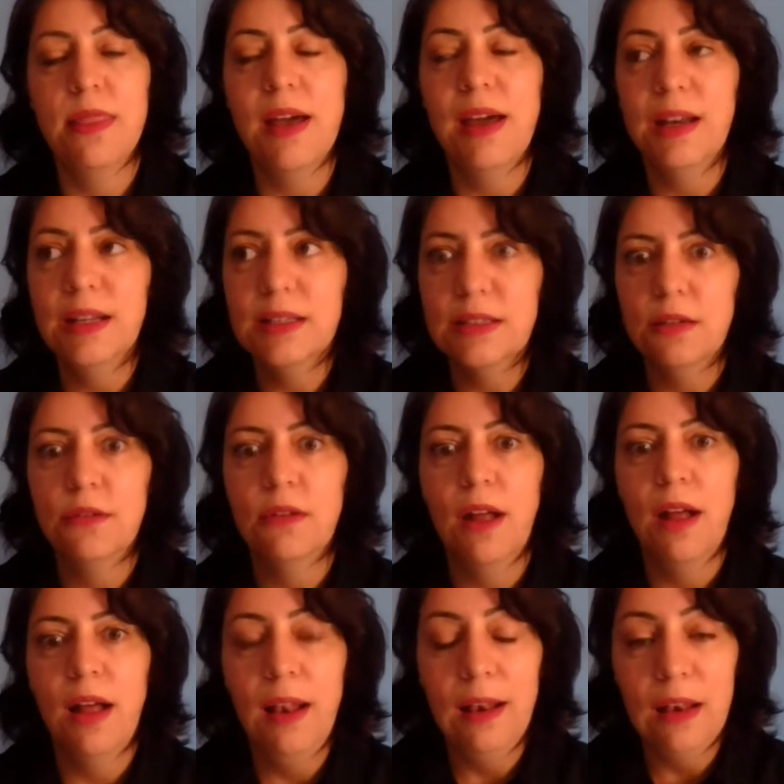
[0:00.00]
that is a
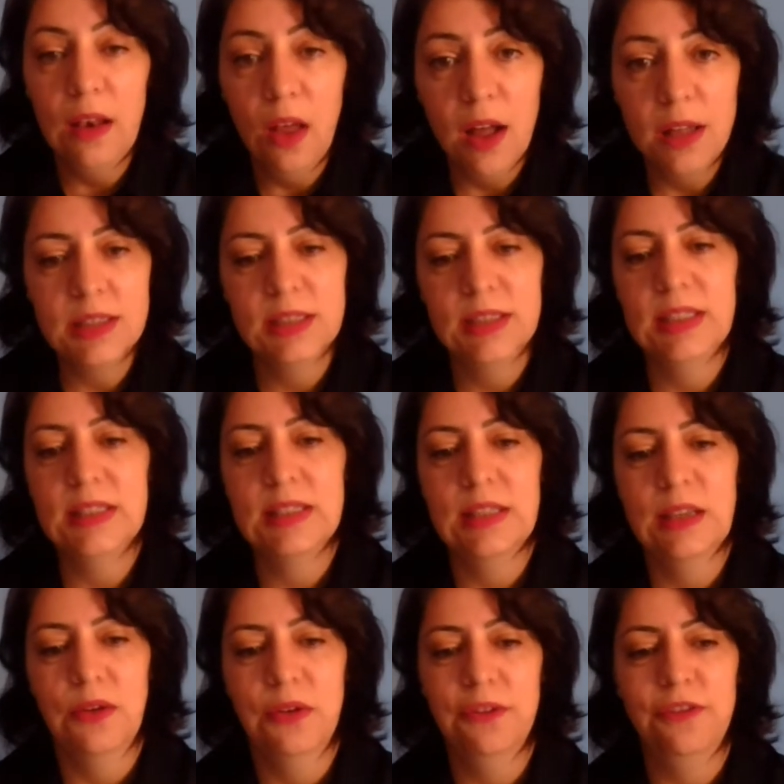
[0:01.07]
lot in
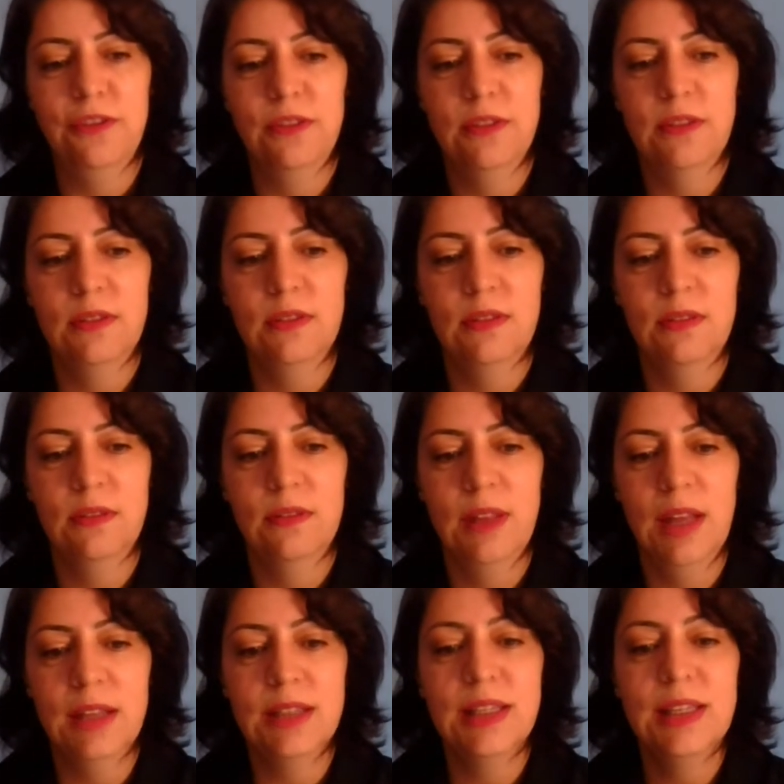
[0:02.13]
itself.
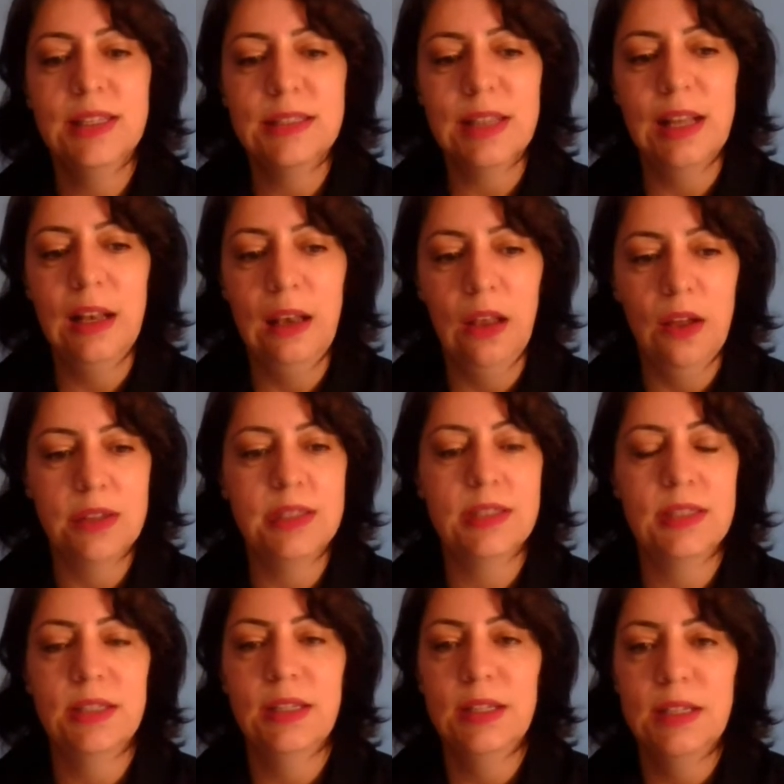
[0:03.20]
That is a
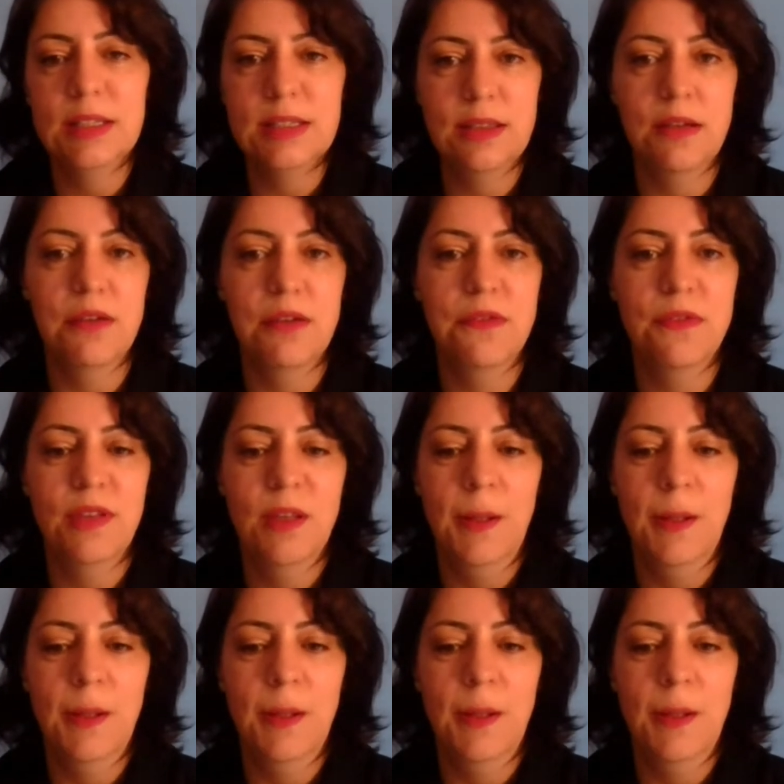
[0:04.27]
lot in itself.